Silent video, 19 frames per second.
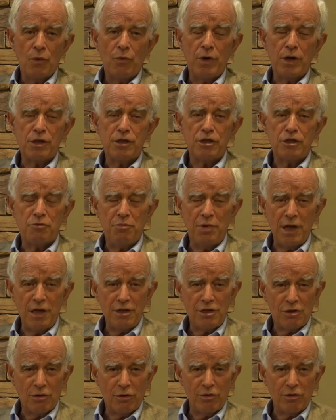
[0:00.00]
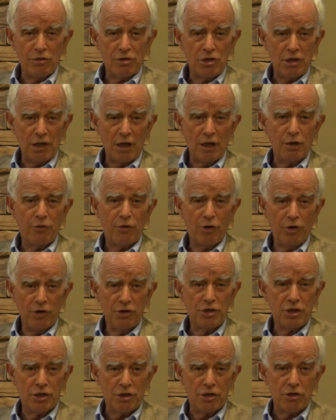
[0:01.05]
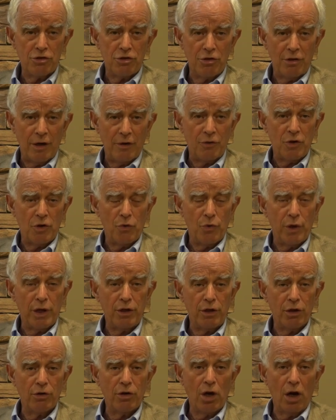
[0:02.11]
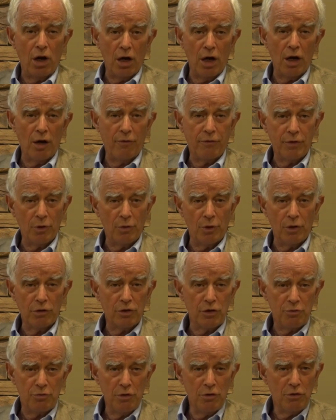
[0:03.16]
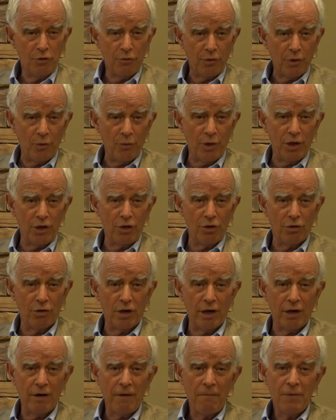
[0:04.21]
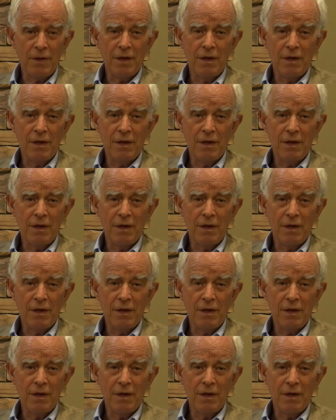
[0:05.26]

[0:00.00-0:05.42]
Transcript: which is based on the state of consciousness you have. So when you're in love, the world is beautiful. When you're